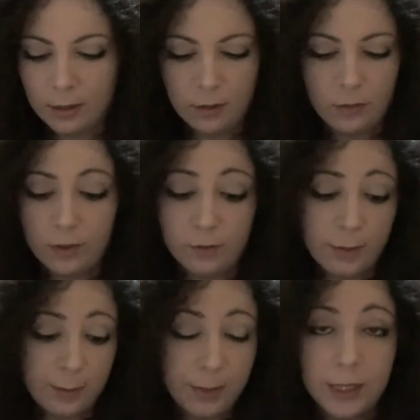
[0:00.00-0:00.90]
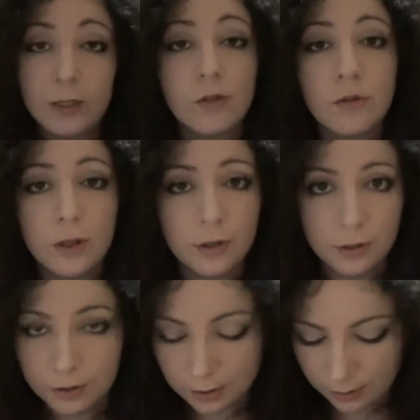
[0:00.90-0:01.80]
one of my biggest
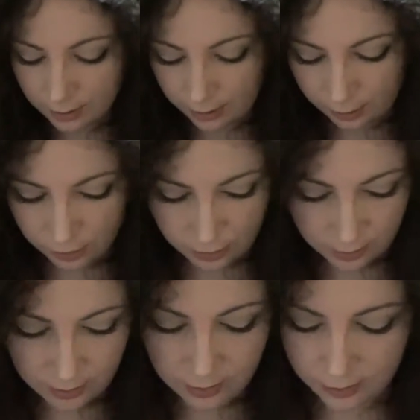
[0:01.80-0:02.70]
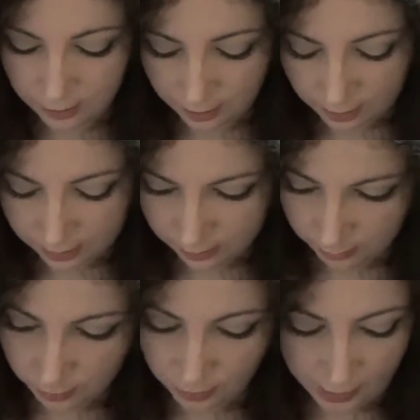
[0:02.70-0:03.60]
triggers, actually, in
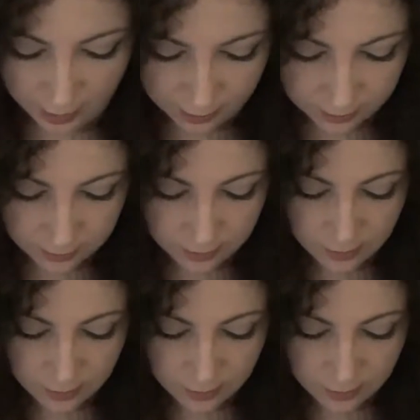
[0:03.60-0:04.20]
ASMR land,